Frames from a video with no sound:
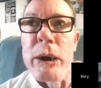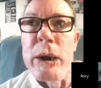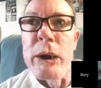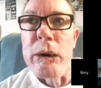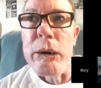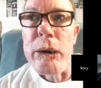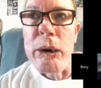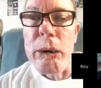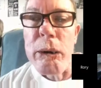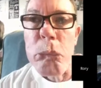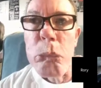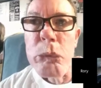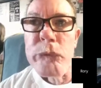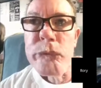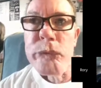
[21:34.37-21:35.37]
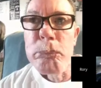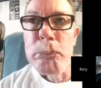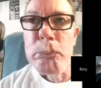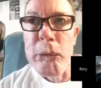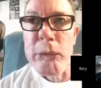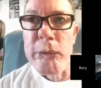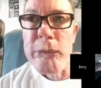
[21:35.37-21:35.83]
was
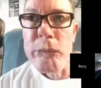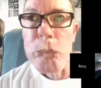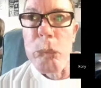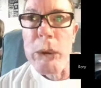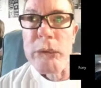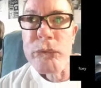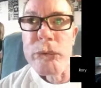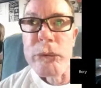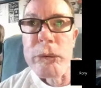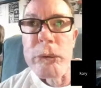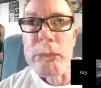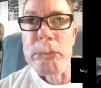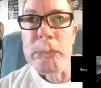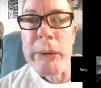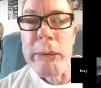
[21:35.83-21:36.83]
part of the Western